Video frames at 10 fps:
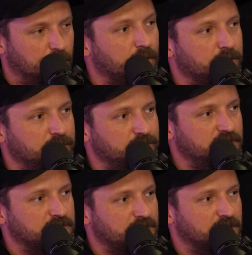heard
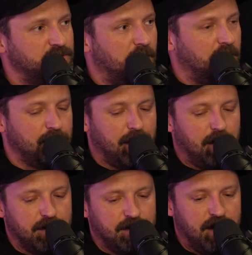Eugene Sledge talk
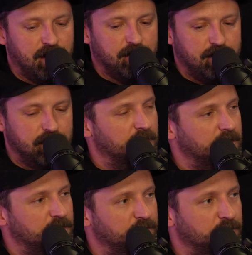about in that
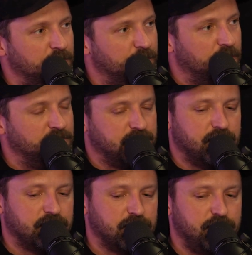interview you and I just
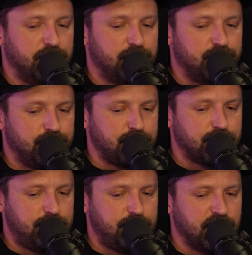listened to.
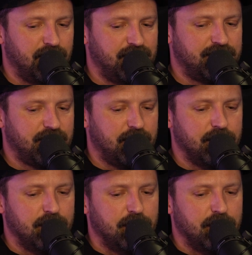But he said